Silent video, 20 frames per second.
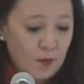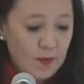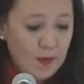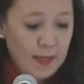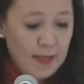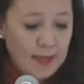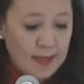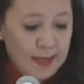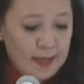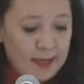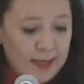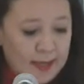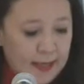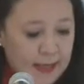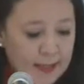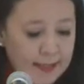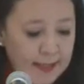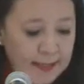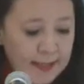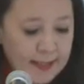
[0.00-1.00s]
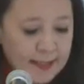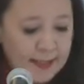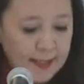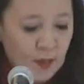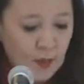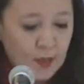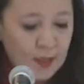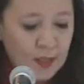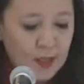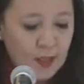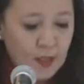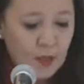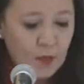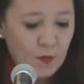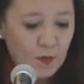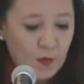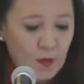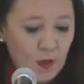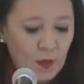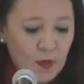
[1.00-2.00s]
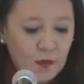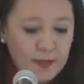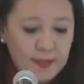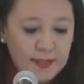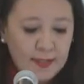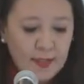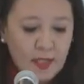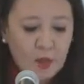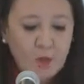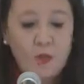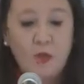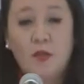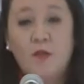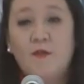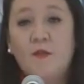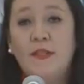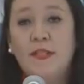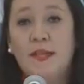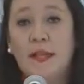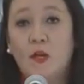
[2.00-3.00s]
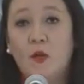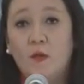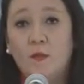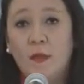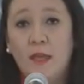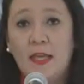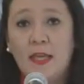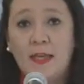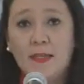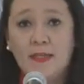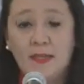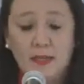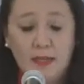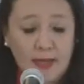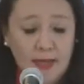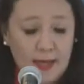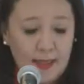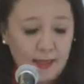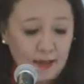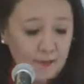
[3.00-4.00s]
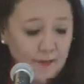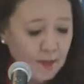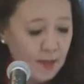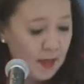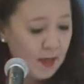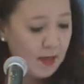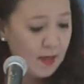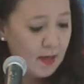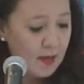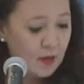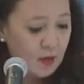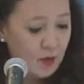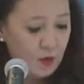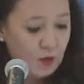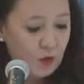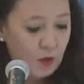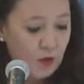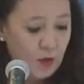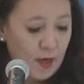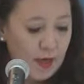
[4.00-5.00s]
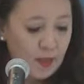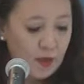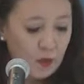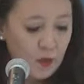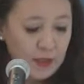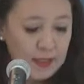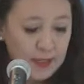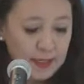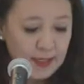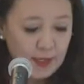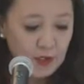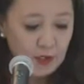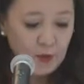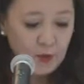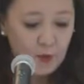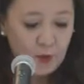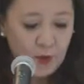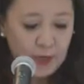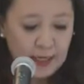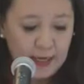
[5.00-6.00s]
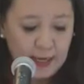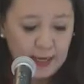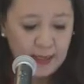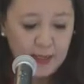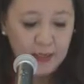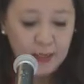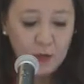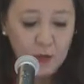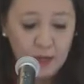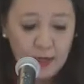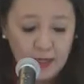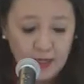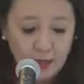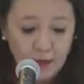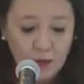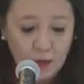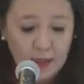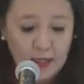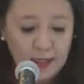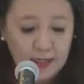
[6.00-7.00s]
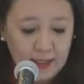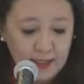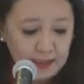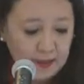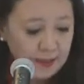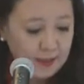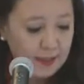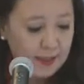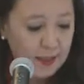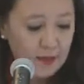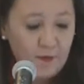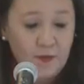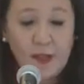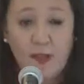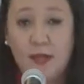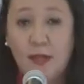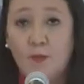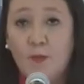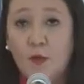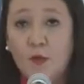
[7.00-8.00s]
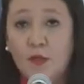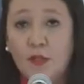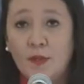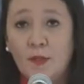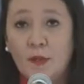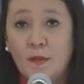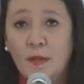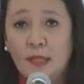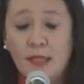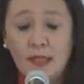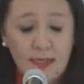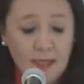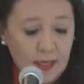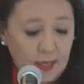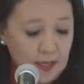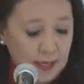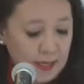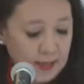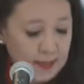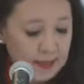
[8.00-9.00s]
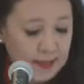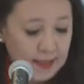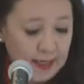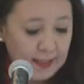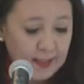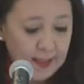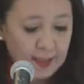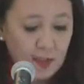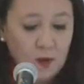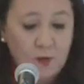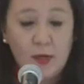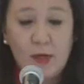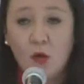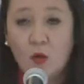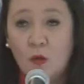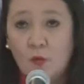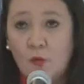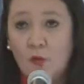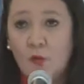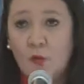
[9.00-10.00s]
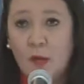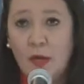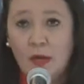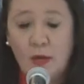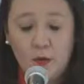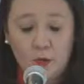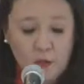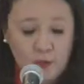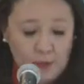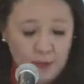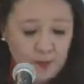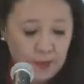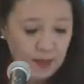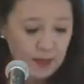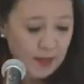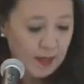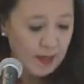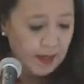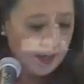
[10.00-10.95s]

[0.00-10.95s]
degree in law and a master in law as well, and his thesis is about cloud computing. He is a consultor of the ISMS Forum